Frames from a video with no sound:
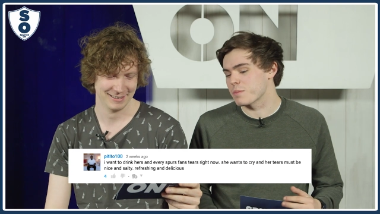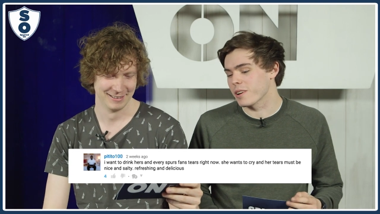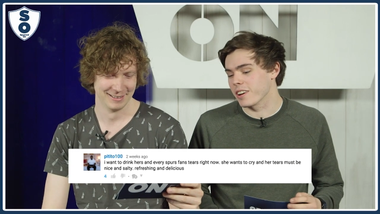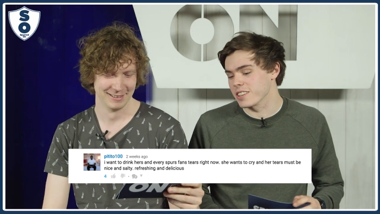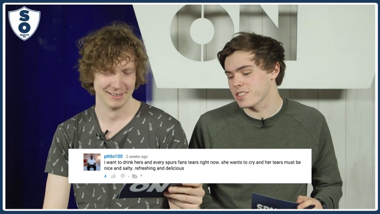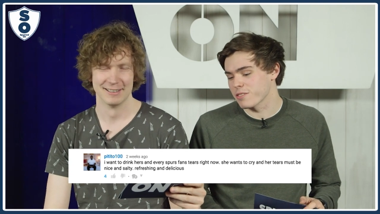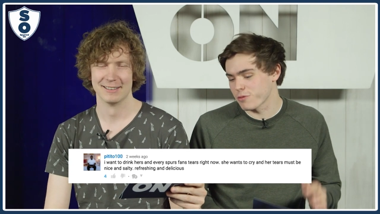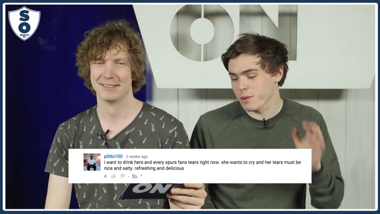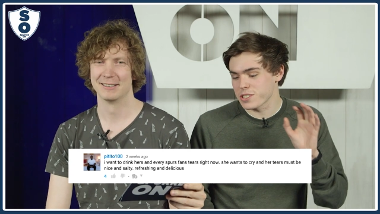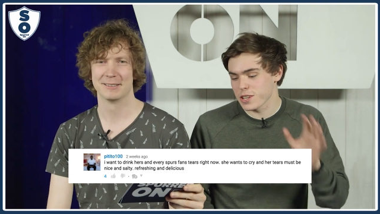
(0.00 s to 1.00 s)
Speaker 1: Spurs.
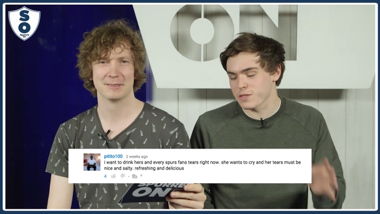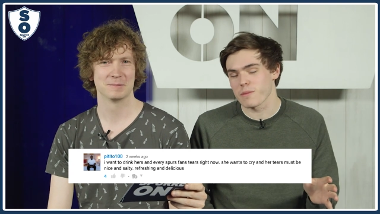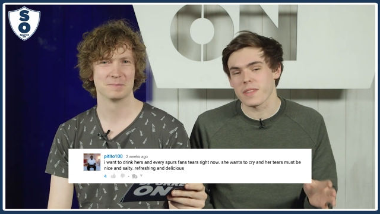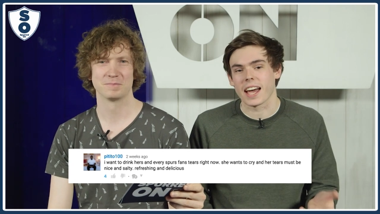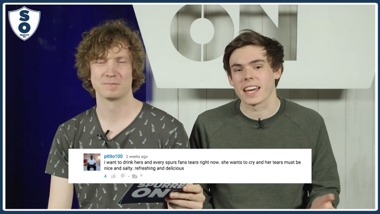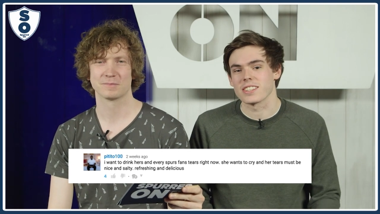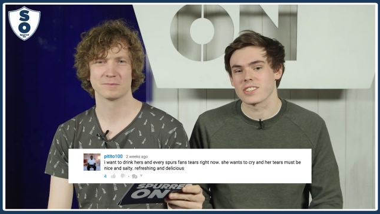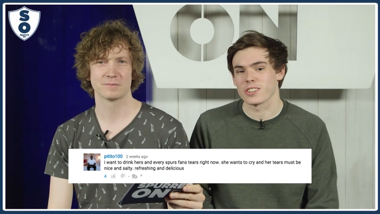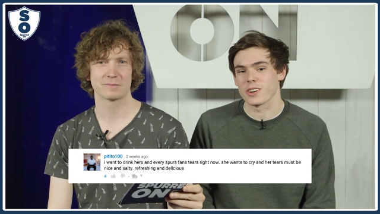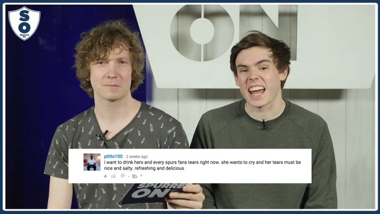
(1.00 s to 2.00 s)
From it turns from that
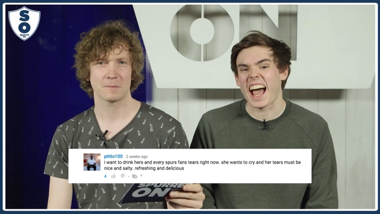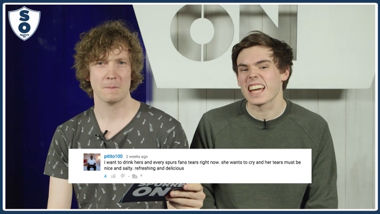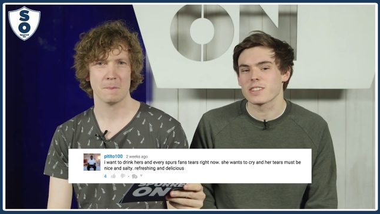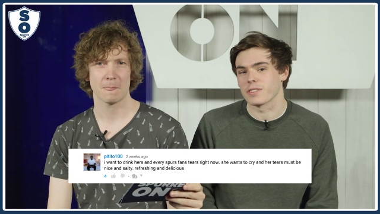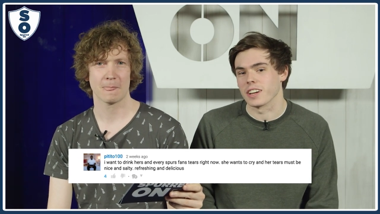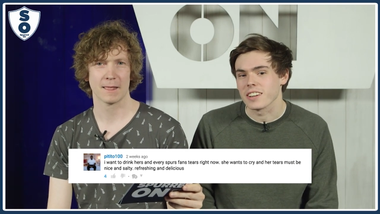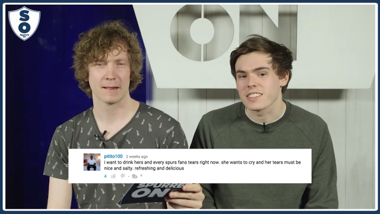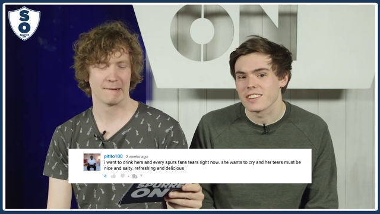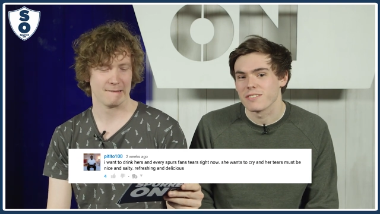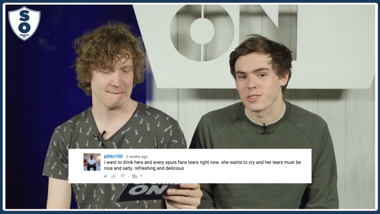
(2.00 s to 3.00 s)
into an
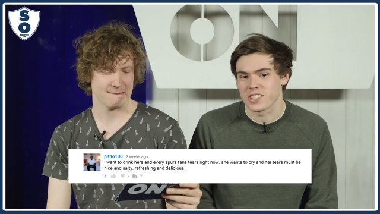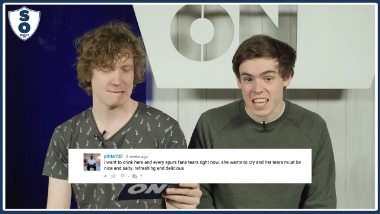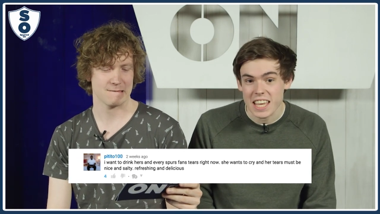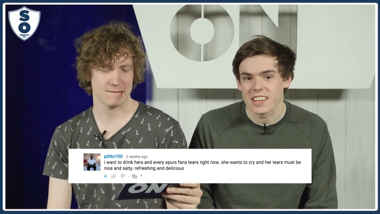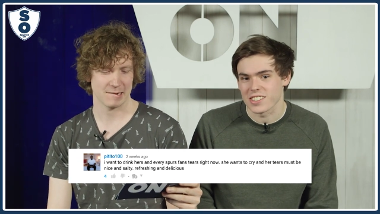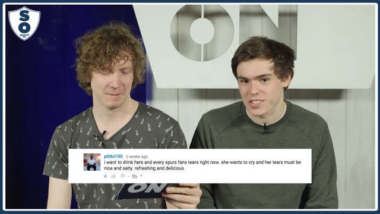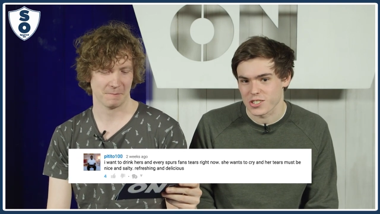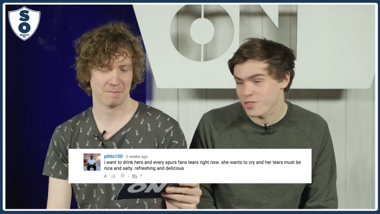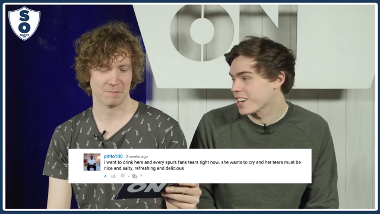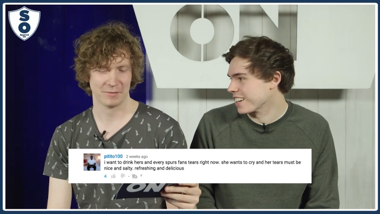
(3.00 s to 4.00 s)
advert for tears as a
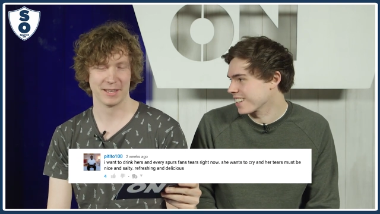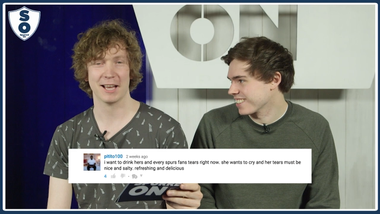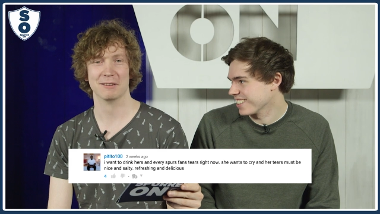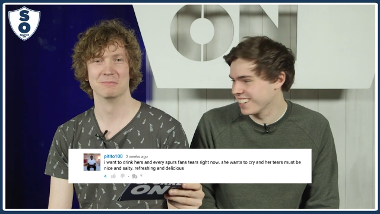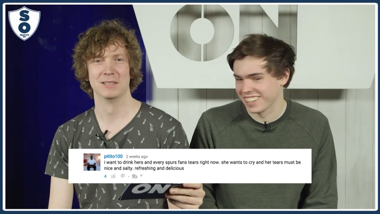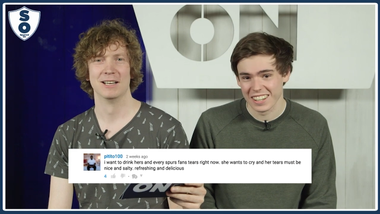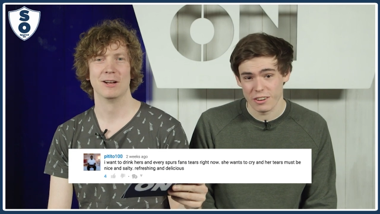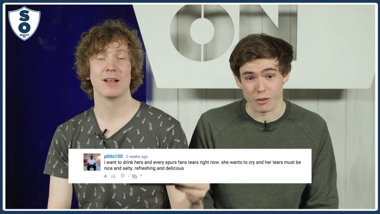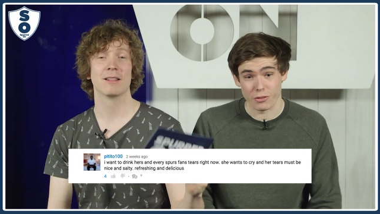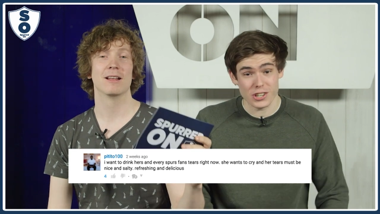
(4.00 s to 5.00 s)
drink.
Speaker 2: Yeah,
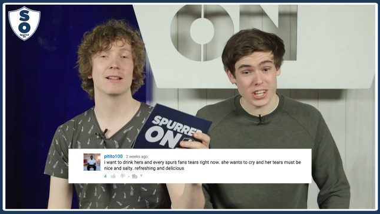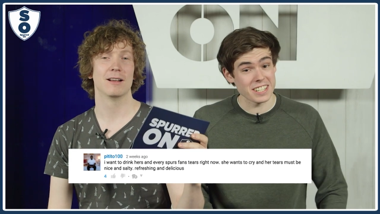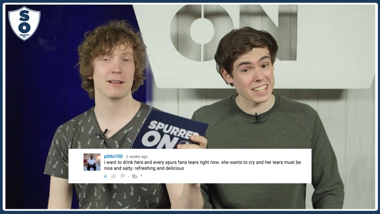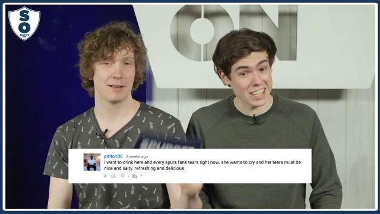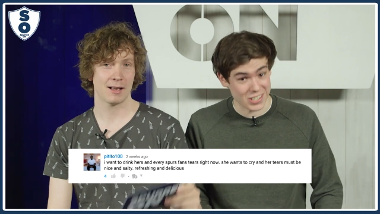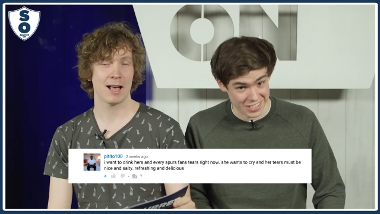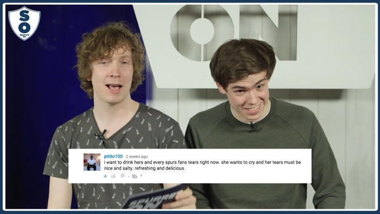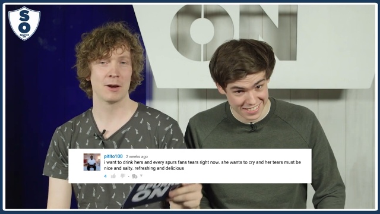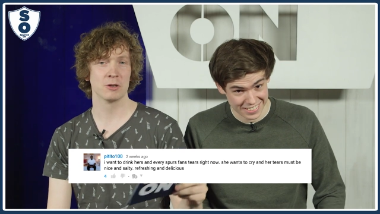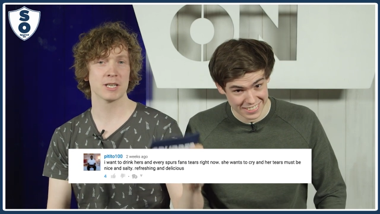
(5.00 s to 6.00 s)
refreshing and delicious.
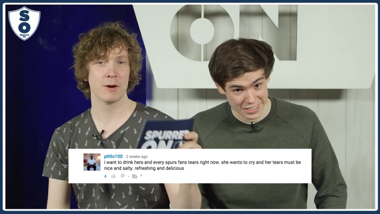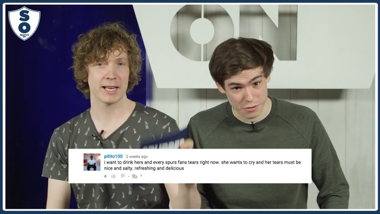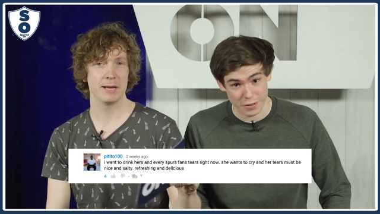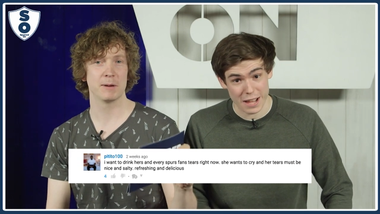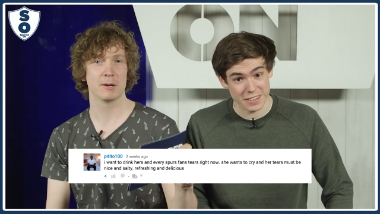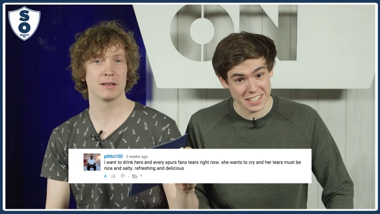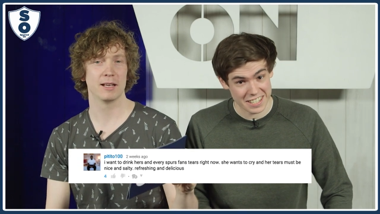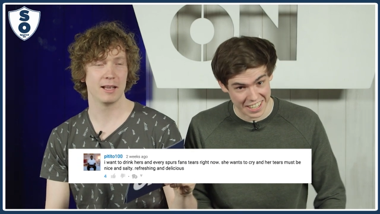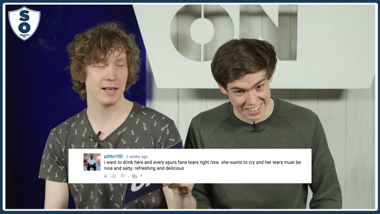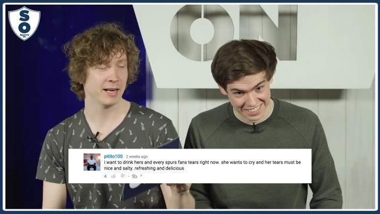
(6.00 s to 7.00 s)
And also in keeping
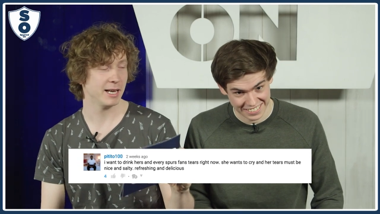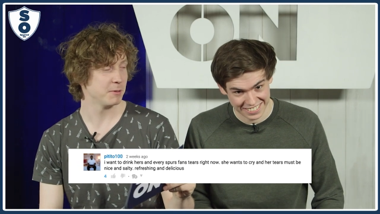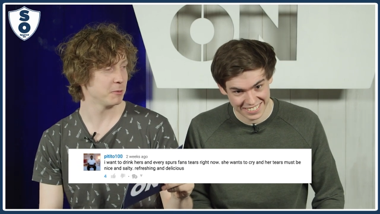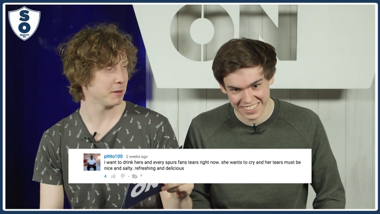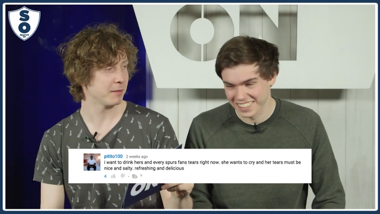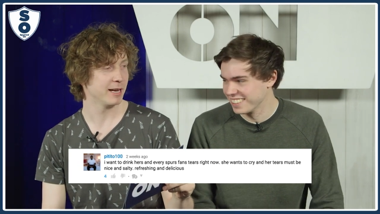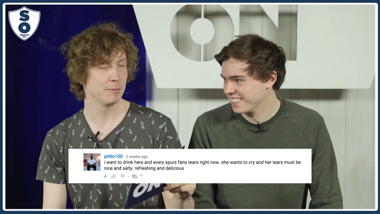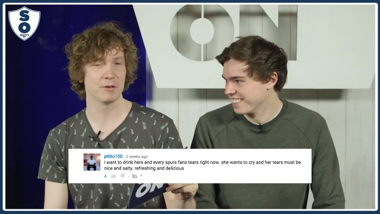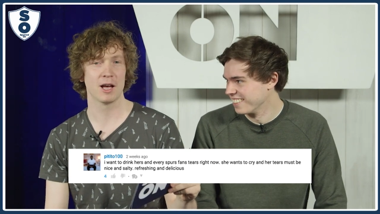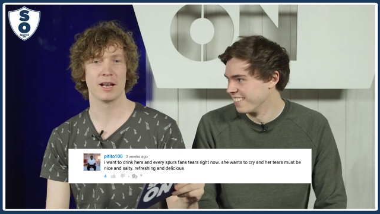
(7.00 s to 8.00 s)
in keeping with the theme
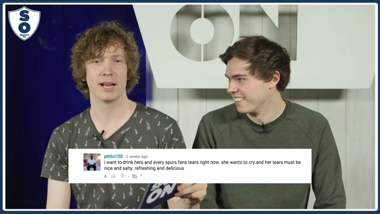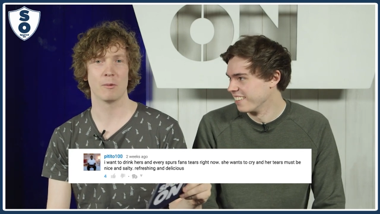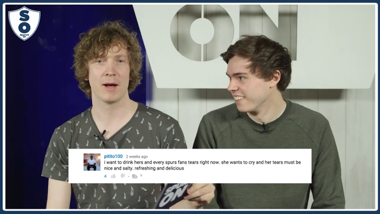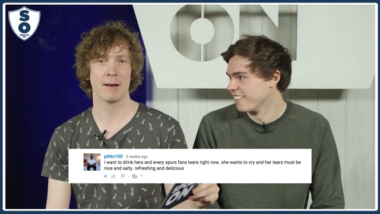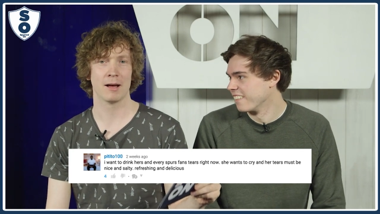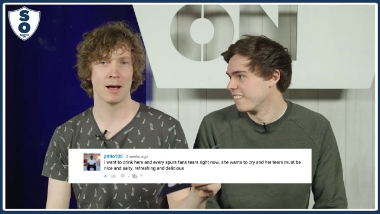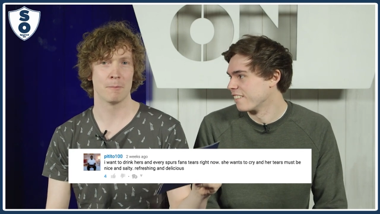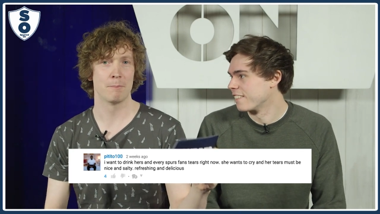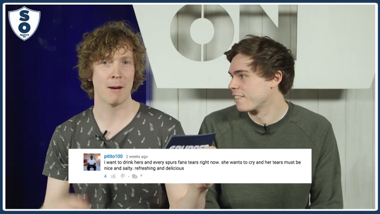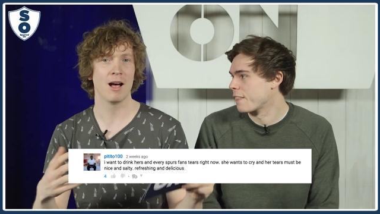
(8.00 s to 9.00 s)
of earlier, where uh,
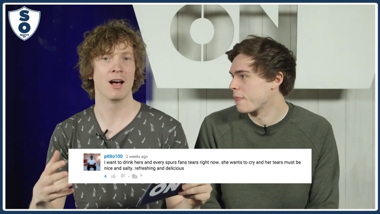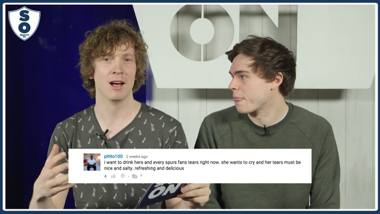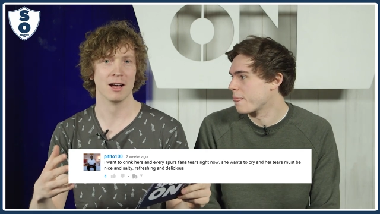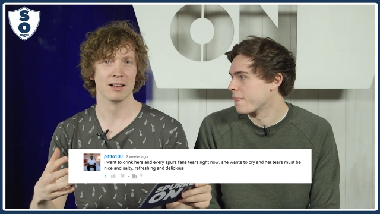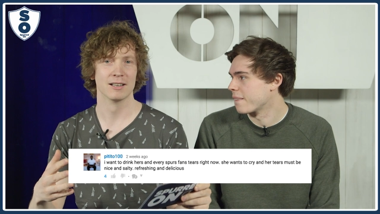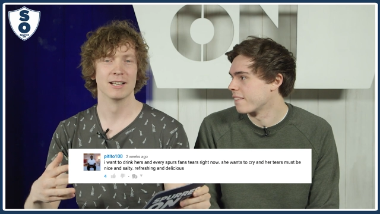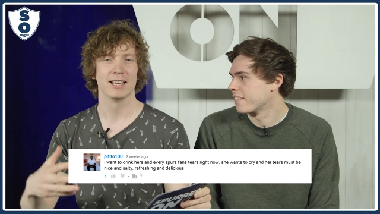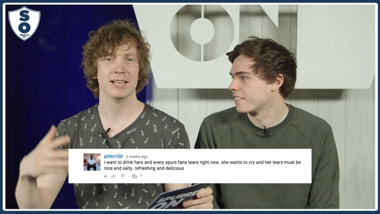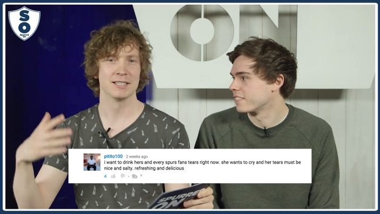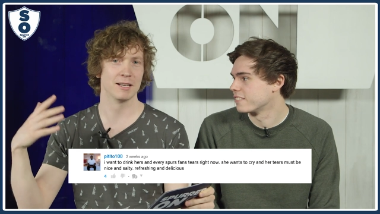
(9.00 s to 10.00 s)
butthurt
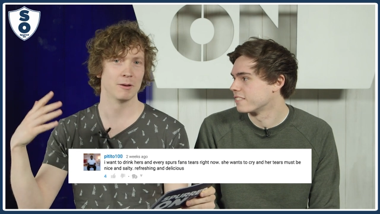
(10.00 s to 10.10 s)
is